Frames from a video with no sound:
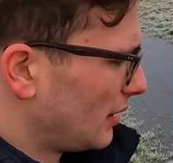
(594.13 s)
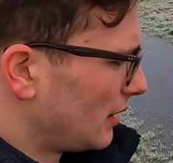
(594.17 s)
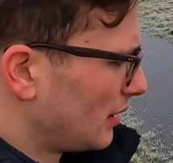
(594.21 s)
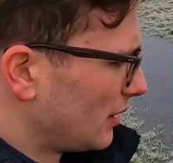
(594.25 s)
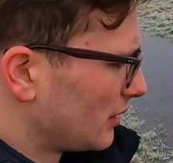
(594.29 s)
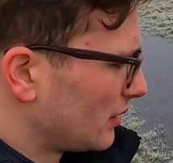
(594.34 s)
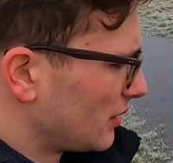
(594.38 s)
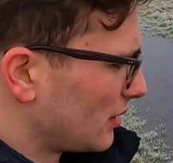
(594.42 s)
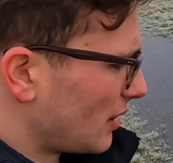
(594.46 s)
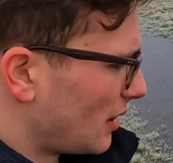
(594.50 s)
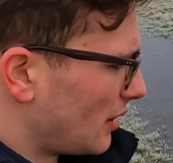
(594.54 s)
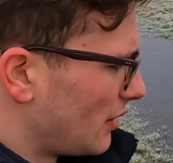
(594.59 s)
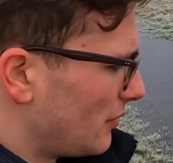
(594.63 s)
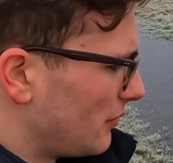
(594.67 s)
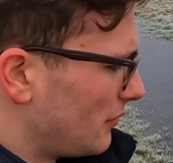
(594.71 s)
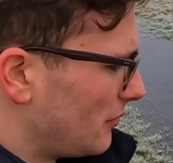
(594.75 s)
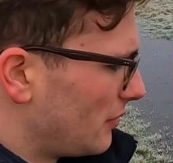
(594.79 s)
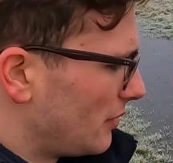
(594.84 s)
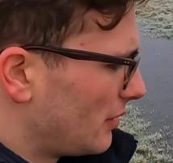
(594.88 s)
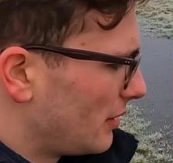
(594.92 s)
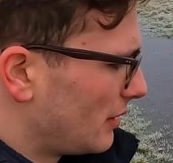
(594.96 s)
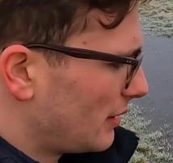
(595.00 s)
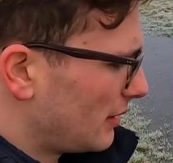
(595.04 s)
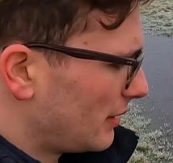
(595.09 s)
So
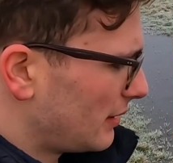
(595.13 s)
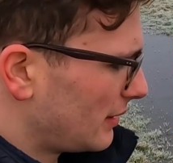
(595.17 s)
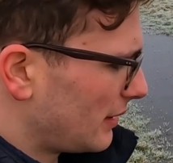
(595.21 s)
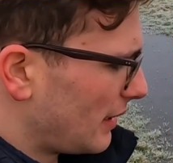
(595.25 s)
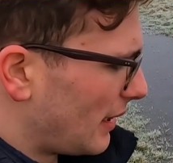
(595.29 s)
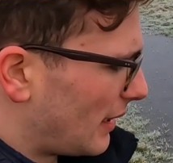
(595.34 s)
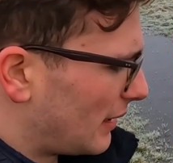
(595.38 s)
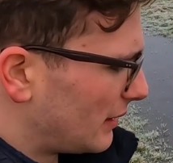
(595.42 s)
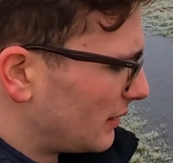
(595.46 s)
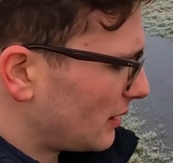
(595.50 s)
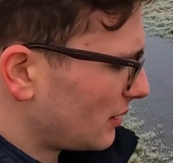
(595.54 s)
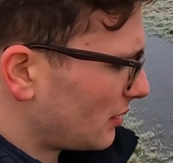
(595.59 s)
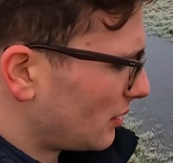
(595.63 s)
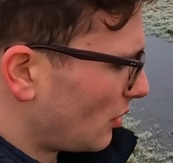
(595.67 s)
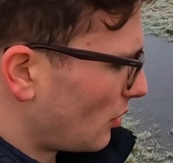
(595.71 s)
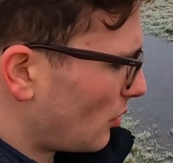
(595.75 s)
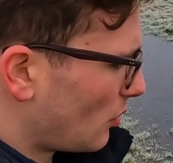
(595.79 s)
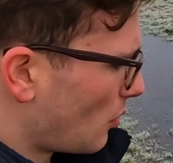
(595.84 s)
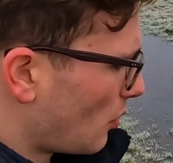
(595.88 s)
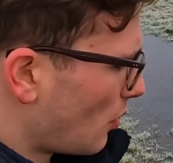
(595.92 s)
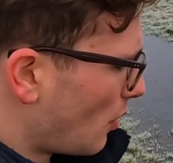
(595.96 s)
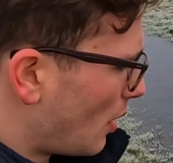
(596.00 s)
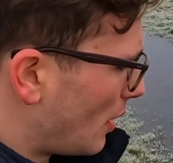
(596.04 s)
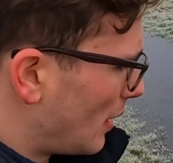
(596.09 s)
yeah, it doesn't
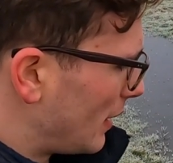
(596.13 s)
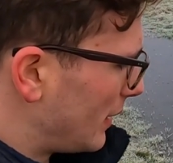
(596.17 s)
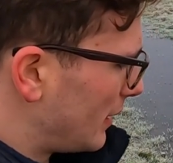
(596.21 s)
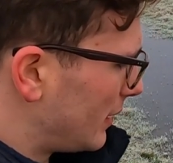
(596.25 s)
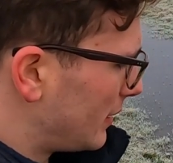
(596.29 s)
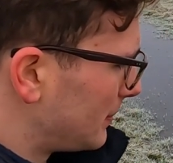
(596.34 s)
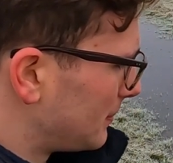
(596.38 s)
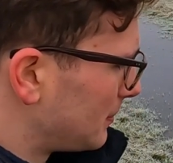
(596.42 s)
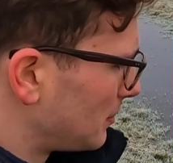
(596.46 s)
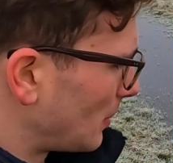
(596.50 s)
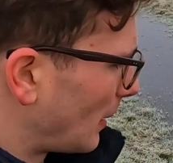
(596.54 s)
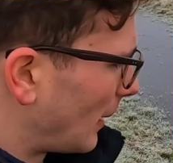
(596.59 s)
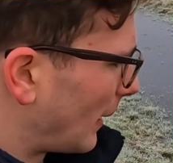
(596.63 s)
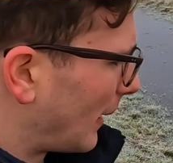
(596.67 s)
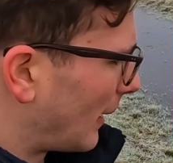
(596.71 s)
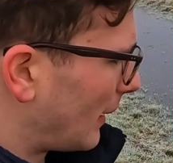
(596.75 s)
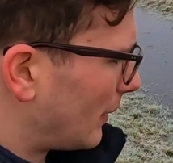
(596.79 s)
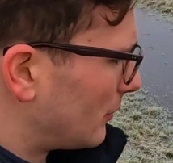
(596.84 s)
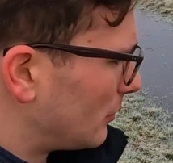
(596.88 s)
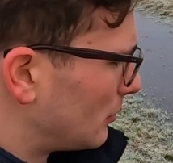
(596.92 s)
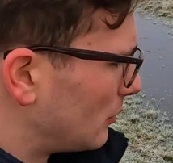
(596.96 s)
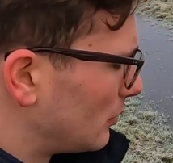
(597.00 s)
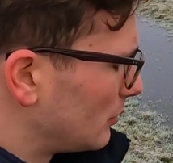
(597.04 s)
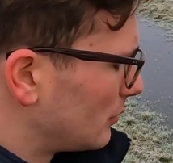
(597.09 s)
quite bring
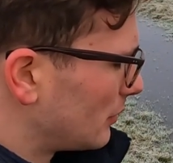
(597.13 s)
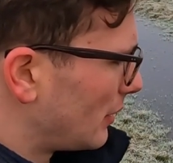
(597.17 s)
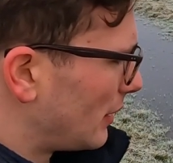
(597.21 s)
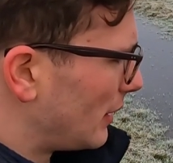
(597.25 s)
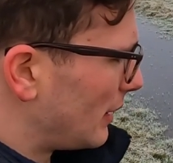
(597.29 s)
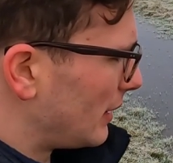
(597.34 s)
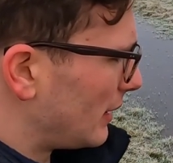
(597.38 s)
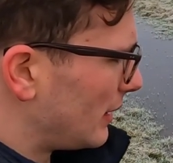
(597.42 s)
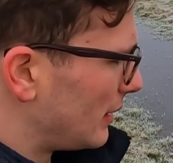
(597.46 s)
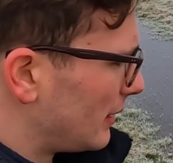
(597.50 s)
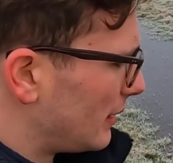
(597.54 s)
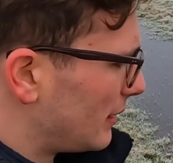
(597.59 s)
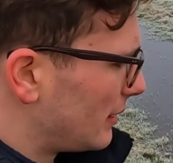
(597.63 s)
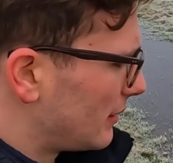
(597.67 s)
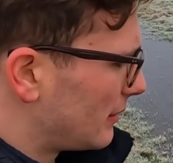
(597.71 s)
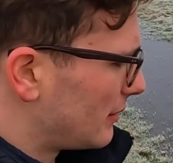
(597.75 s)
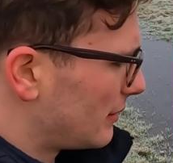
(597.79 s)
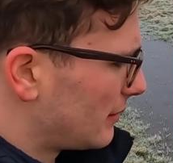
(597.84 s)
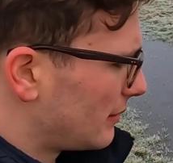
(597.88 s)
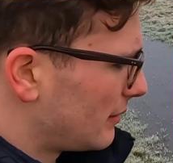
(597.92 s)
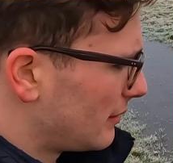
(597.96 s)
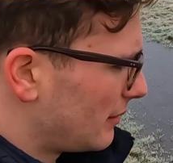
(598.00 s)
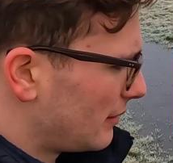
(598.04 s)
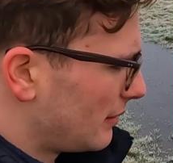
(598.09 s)
out the
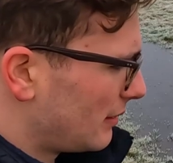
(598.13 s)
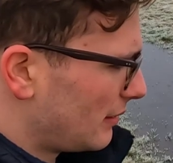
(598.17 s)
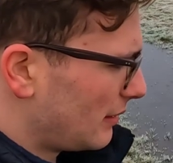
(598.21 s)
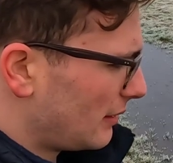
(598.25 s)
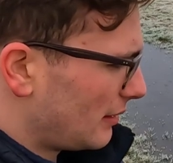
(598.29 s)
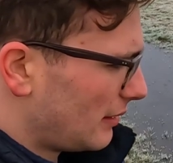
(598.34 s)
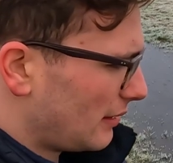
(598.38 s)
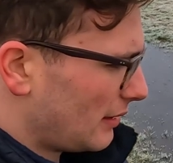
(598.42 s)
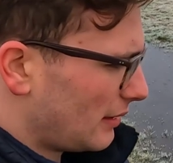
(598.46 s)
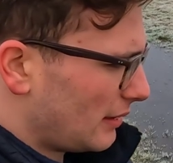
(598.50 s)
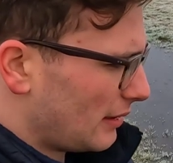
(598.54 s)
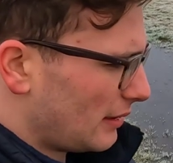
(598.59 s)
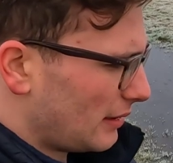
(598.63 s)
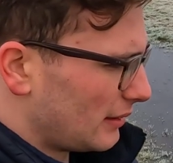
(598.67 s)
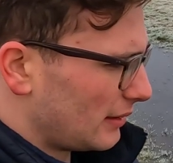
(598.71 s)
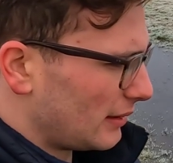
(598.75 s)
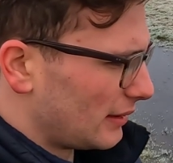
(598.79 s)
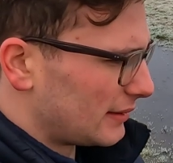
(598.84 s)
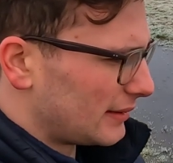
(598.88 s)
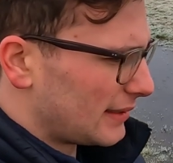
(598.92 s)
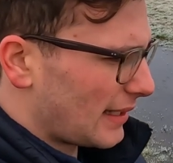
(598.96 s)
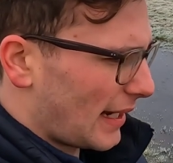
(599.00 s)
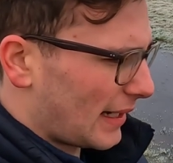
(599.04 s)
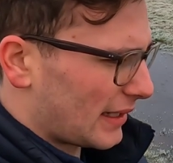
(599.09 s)

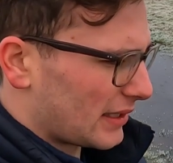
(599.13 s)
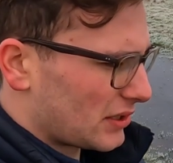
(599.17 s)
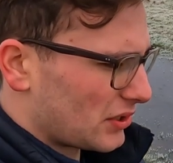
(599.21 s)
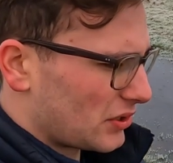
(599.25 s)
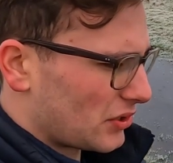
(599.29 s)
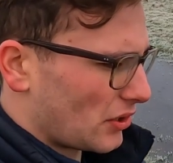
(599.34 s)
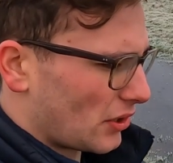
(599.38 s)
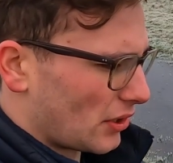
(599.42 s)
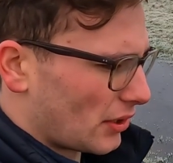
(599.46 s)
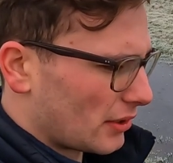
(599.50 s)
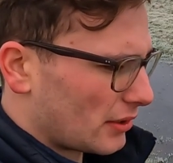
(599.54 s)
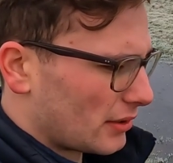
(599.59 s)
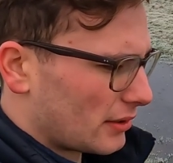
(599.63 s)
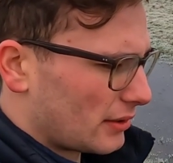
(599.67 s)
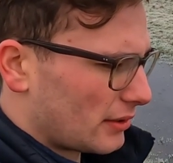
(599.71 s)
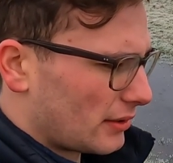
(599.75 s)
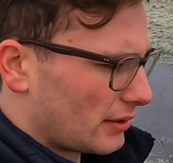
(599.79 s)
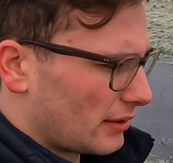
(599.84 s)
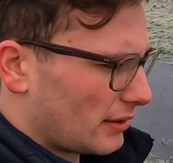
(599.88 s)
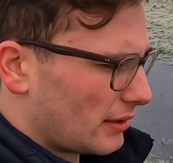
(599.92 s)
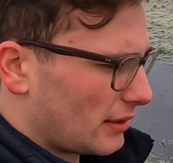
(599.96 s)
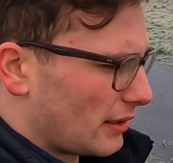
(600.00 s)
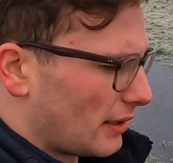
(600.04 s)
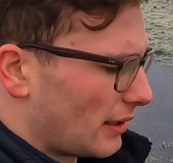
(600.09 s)
texture,
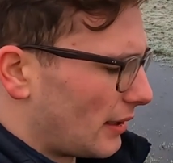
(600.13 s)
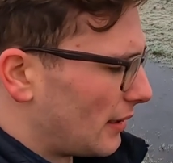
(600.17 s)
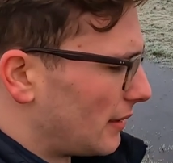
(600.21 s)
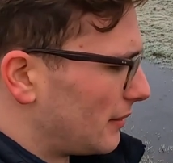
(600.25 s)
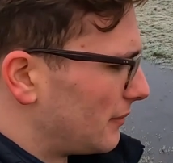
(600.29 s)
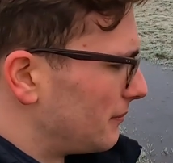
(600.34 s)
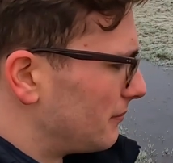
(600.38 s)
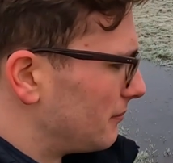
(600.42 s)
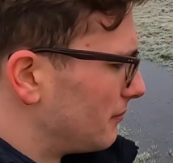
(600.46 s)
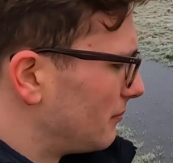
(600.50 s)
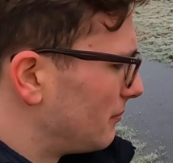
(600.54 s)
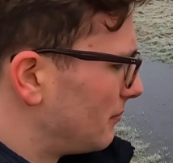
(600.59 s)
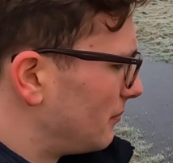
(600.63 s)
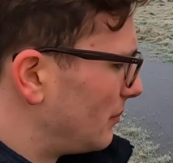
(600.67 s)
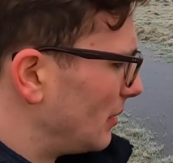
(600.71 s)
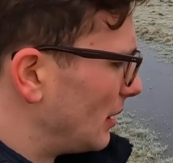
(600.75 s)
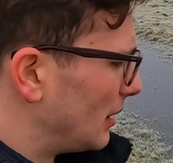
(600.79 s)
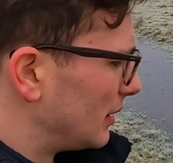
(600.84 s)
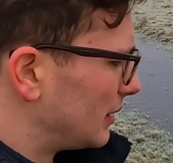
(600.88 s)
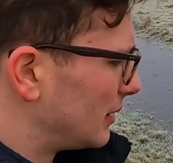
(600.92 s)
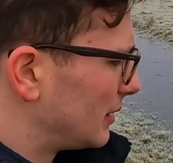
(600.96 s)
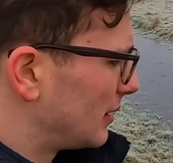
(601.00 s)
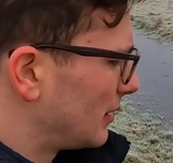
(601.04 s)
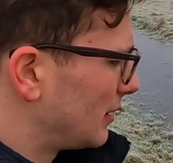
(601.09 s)

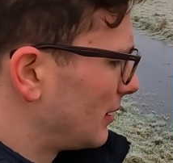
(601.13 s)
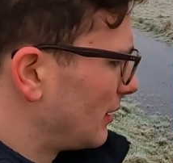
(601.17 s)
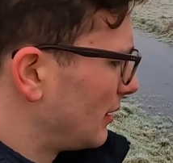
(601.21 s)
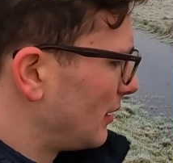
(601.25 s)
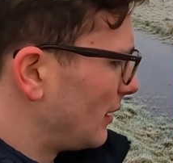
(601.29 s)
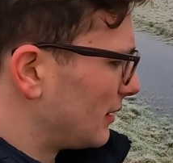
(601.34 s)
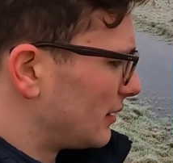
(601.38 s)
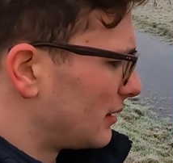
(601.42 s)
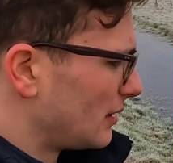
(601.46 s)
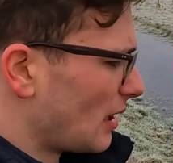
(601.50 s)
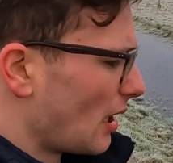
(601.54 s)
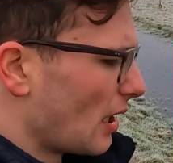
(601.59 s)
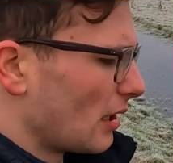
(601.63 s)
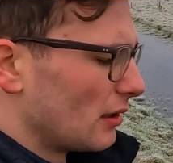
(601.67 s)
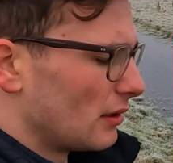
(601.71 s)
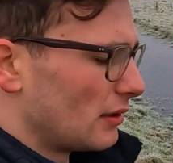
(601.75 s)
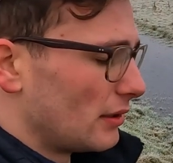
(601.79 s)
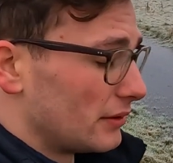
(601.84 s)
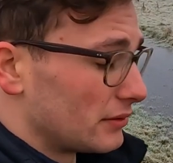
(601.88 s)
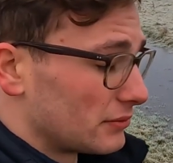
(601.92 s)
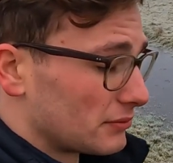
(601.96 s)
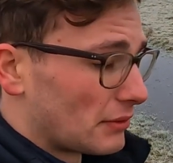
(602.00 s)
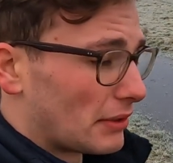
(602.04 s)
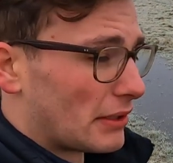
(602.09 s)
but
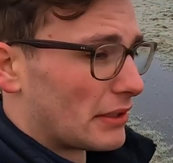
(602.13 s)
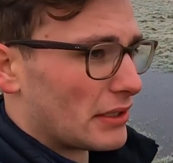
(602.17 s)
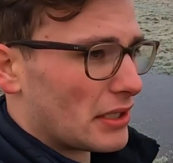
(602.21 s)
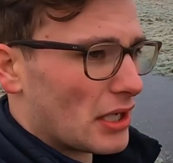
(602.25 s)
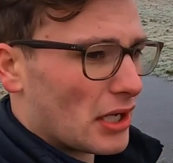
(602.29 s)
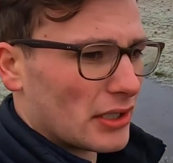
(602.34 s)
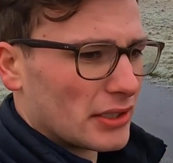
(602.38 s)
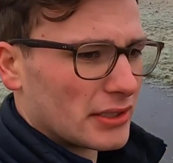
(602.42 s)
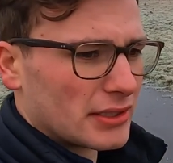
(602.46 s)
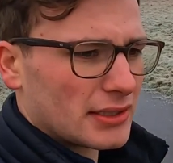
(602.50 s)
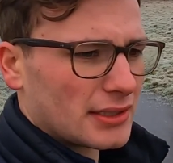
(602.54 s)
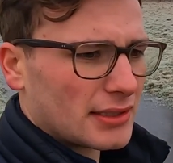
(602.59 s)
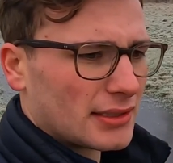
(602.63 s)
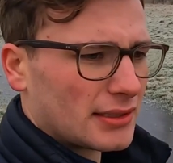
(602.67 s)
it's really nice